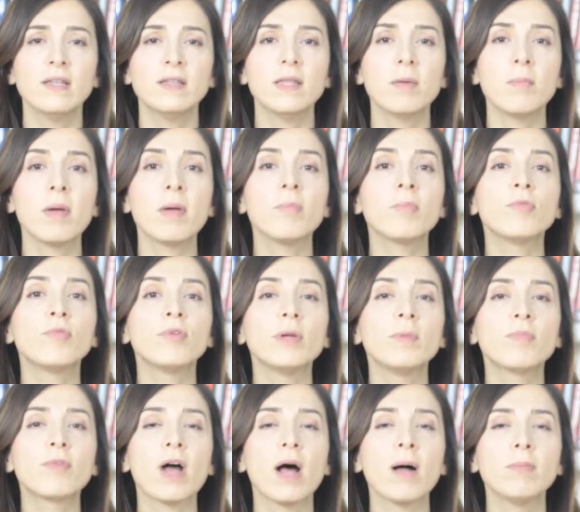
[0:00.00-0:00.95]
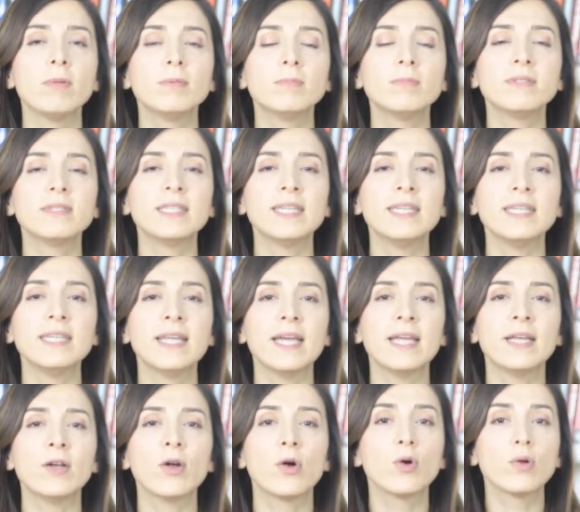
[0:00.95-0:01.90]
the memory problems seen
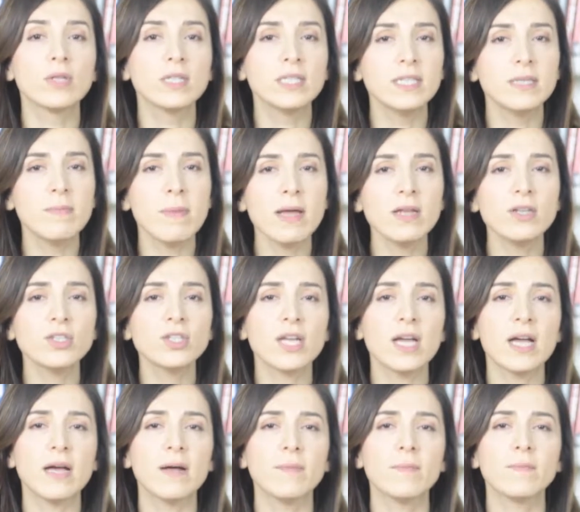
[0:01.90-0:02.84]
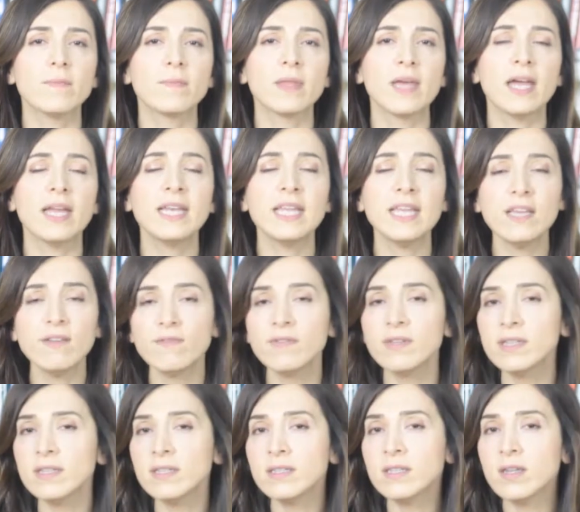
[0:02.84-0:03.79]
in early dementia and
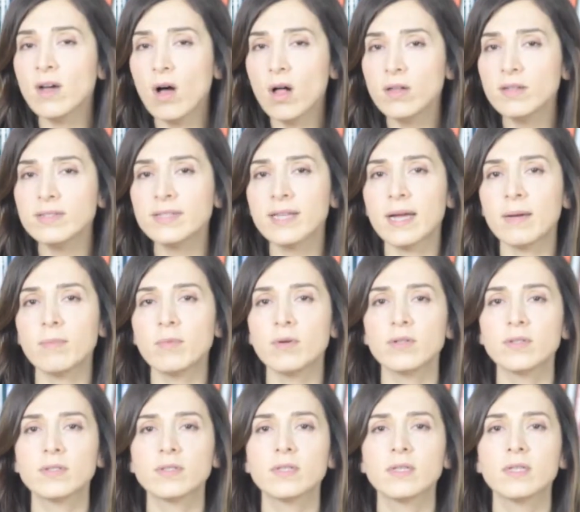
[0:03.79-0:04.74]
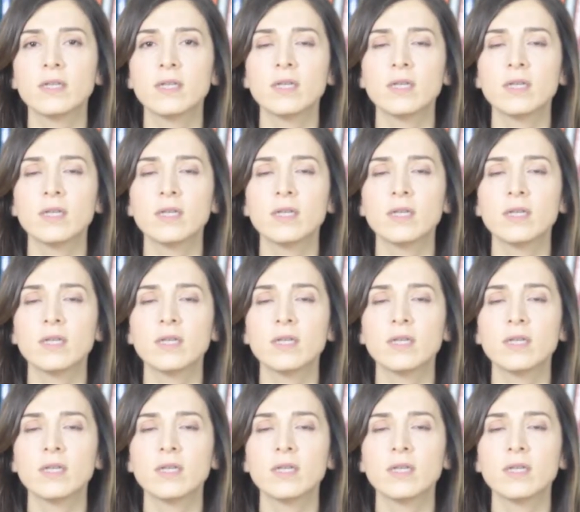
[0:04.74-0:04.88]
even Alzheimer's.